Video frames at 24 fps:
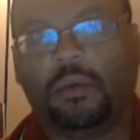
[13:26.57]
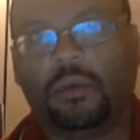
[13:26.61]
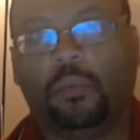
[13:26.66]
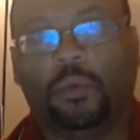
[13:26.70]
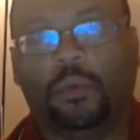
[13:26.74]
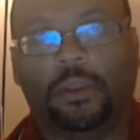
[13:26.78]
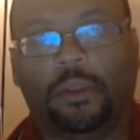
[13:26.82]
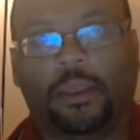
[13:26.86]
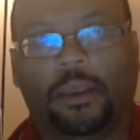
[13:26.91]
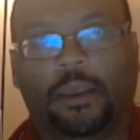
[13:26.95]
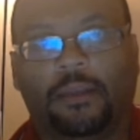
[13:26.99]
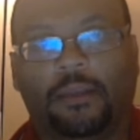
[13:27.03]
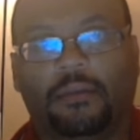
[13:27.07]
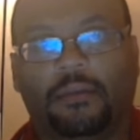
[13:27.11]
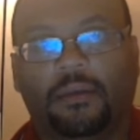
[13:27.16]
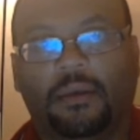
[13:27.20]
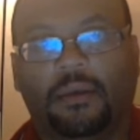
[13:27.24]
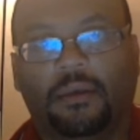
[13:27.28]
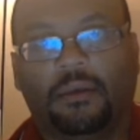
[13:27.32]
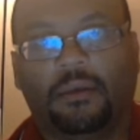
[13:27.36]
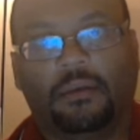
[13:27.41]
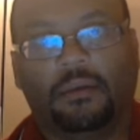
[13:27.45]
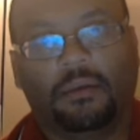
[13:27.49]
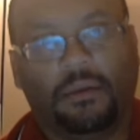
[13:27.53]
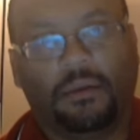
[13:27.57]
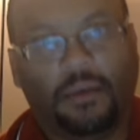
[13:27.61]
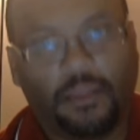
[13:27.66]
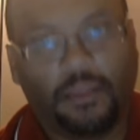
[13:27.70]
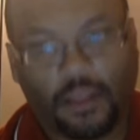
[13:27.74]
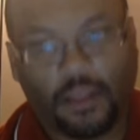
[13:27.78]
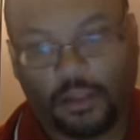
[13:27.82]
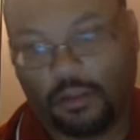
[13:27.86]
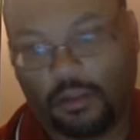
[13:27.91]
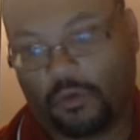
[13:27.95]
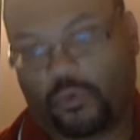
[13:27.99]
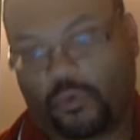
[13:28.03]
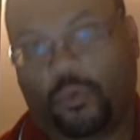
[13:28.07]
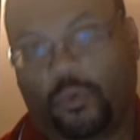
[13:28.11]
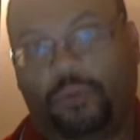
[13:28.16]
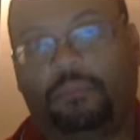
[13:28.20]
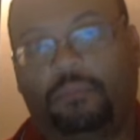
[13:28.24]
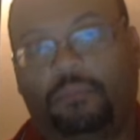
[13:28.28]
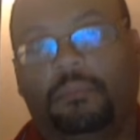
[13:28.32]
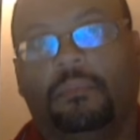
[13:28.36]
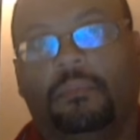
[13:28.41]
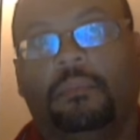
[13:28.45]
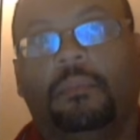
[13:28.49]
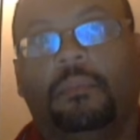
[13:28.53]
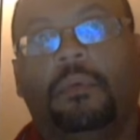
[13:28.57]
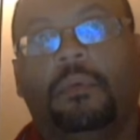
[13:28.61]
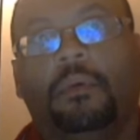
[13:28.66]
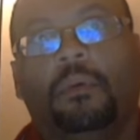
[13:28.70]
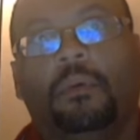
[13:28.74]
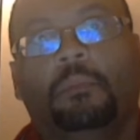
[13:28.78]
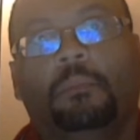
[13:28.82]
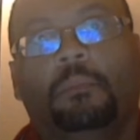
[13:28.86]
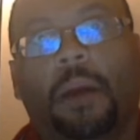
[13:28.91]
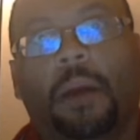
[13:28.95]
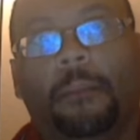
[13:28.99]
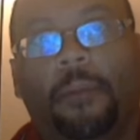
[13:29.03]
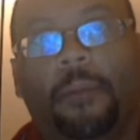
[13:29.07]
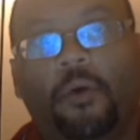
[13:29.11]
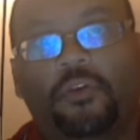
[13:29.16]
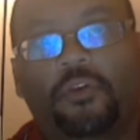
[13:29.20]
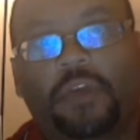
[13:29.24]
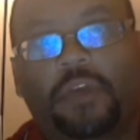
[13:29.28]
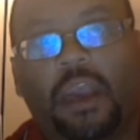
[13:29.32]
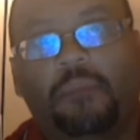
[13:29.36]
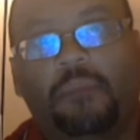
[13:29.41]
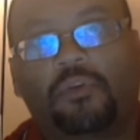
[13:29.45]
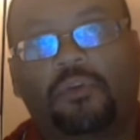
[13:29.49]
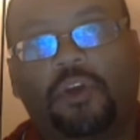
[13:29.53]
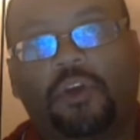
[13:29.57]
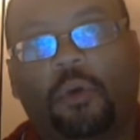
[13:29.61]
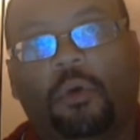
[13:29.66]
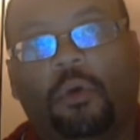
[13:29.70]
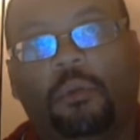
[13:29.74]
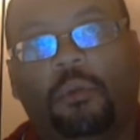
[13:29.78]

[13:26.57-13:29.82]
winning it in a close one. My post game show will